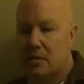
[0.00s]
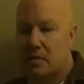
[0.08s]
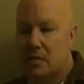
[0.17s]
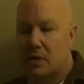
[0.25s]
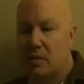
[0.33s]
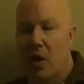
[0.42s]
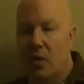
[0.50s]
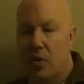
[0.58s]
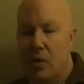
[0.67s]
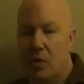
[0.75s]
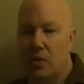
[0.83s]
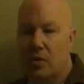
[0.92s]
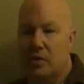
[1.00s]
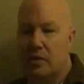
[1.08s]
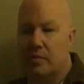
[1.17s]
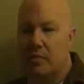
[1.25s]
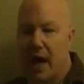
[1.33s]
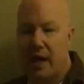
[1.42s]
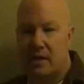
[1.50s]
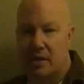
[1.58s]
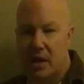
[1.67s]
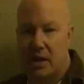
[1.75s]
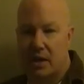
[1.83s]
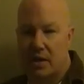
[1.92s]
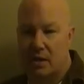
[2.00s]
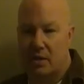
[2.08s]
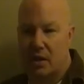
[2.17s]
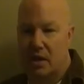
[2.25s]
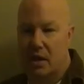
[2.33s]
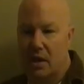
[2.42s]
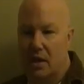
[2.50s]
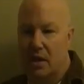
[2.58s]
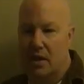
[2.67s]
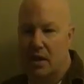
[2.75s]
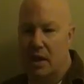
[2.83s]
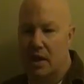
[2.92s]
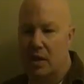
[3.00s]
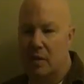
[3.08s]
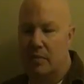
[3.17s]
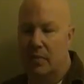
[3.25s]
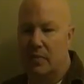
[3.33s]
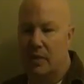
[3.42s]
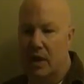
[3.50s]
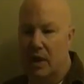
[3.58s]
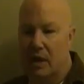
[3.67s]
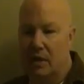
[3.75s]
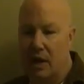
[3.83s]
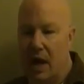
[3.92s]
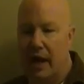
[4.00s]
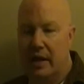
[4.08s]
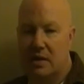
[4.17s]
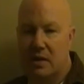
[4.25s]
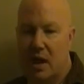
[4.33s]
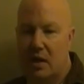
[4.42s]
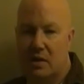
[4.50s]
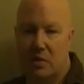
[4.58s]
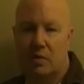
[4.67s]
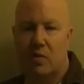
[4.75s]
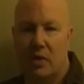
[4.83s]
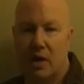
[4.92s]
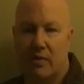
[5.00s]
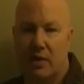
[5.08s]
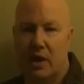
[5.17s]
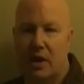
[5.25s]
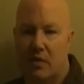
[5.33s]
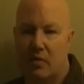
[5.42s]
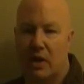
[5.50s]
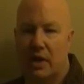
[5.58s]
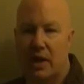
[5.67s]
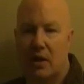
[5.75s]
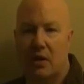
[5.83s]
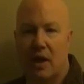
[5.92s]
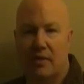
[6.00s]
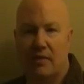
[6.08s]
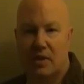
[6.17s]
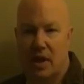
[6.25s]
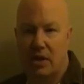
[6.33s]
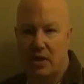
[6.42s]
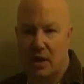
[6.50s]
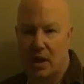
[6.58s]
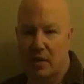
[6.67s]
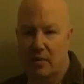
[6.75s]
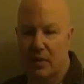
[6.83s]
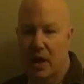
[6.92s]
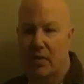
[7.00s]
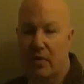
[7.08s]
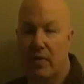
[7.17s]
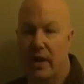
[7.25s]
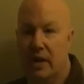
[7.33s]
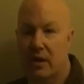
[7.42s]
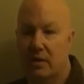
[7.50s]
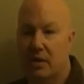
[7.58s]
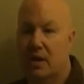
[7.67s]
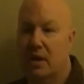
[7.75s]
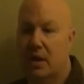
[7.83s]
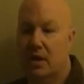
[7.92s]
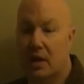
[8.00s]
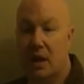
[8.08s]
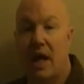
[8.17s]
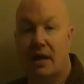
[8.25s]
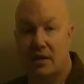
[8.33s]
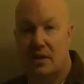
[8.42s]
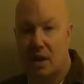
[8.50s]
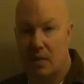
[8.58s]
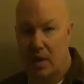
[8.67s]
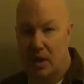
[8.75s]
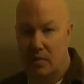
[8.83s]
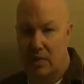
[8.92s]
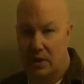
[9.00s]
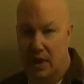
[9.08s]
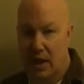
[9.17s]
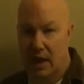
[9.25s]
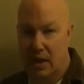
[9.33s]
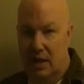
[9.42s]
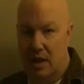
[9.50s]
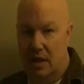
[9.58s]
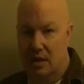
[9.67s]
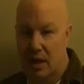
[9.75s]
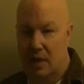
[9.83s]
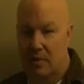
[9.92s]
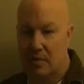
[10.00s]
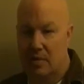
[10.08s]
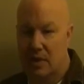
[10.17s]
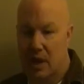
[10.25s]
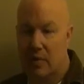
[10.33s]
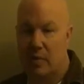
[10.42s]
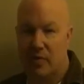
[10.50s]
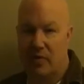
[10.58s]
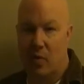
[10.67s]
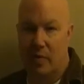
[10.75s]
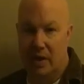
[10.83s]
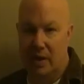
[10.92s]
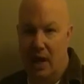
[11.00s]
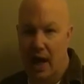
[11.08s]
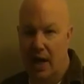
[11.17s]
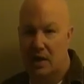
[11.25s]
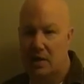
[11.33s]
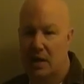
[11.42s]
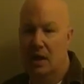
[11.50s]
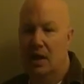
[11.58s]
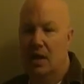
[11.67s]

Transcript: small roles, backstage help, lights, costumes, whatever. They didn't really get a lot of stage time other than the classes they might have been taking at that time. They would perform in class,